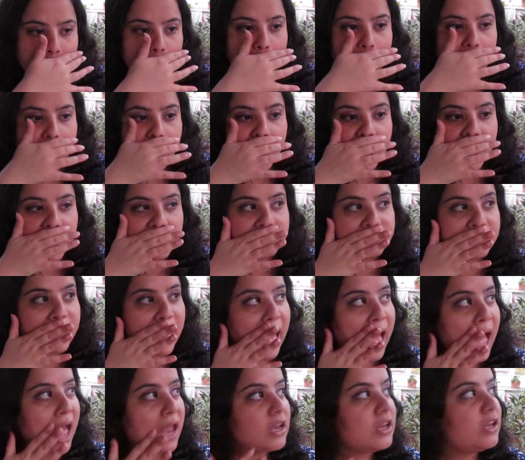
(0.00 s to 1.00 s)

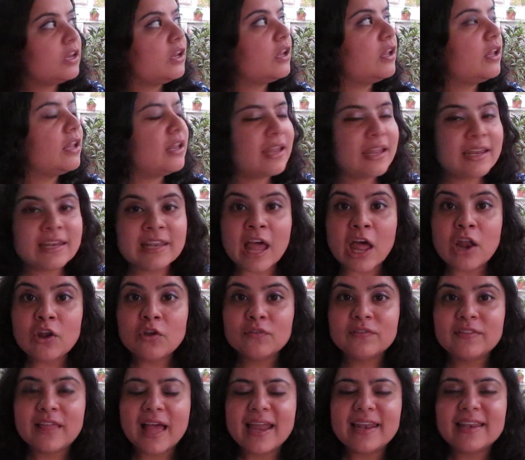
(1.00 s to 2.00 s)
and none
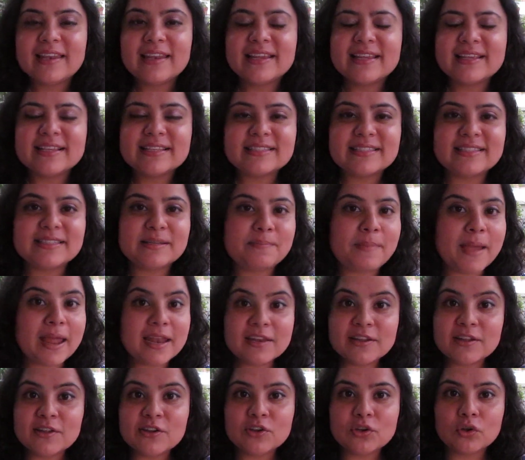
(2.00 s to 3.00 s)
of that is
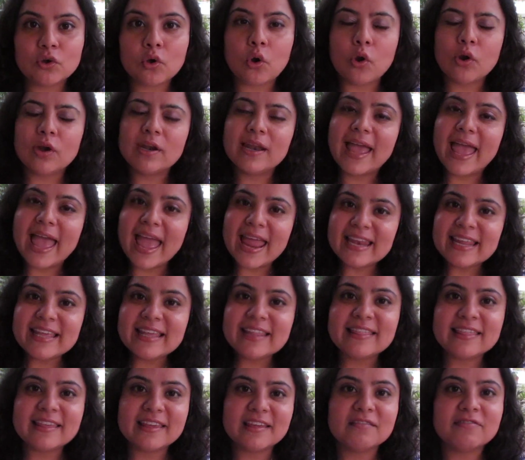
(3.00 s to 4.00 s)
dependent on
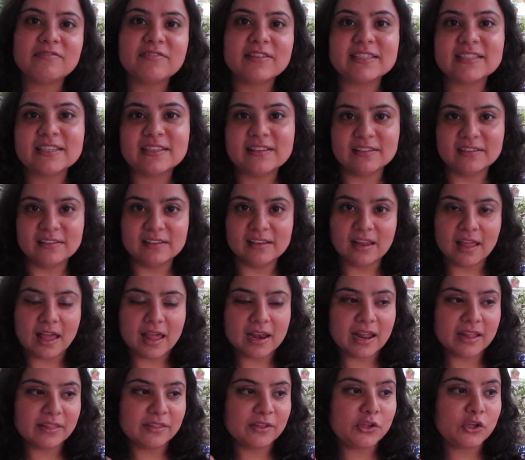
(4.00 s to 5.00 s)
anything physical,
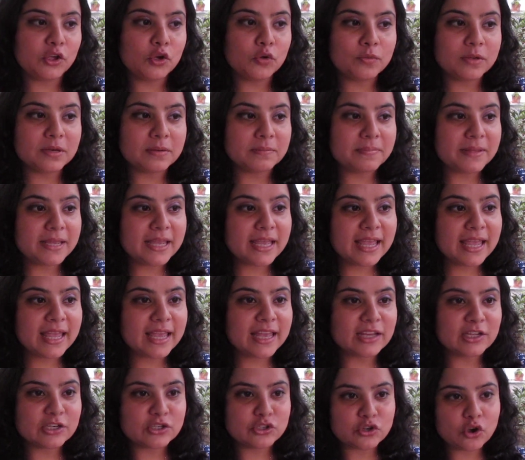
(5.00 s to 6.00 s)
another human
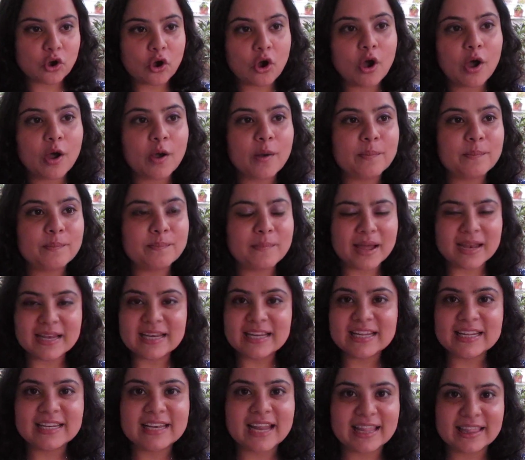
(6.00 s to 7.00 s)
being, a job,
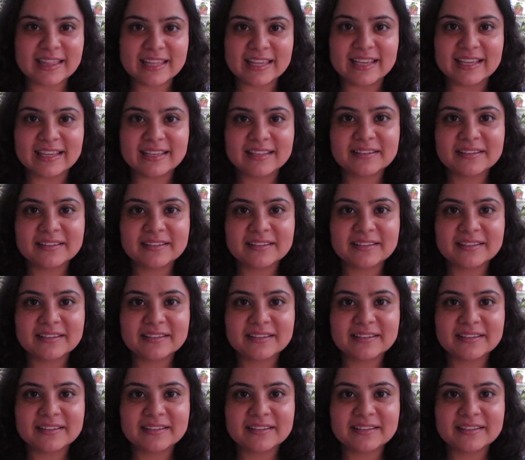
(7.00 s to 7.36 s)
money, nothing.